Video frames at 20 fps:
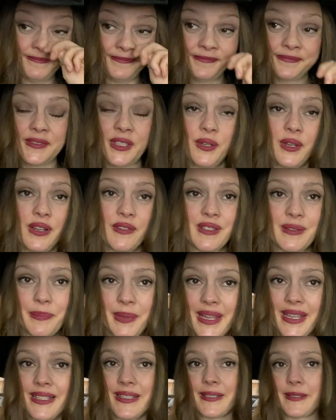I don't have
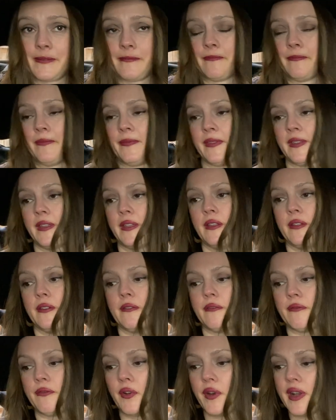space
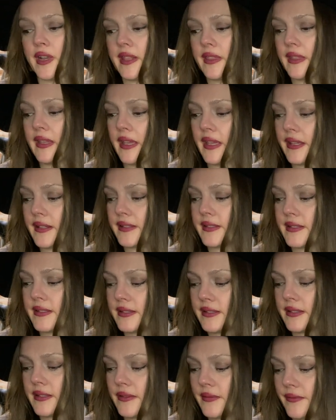for anything
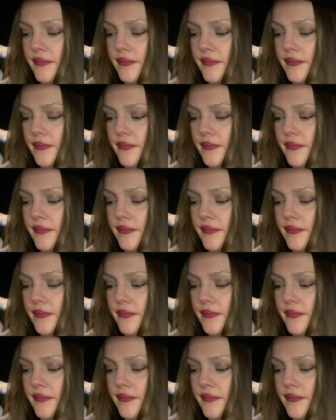else.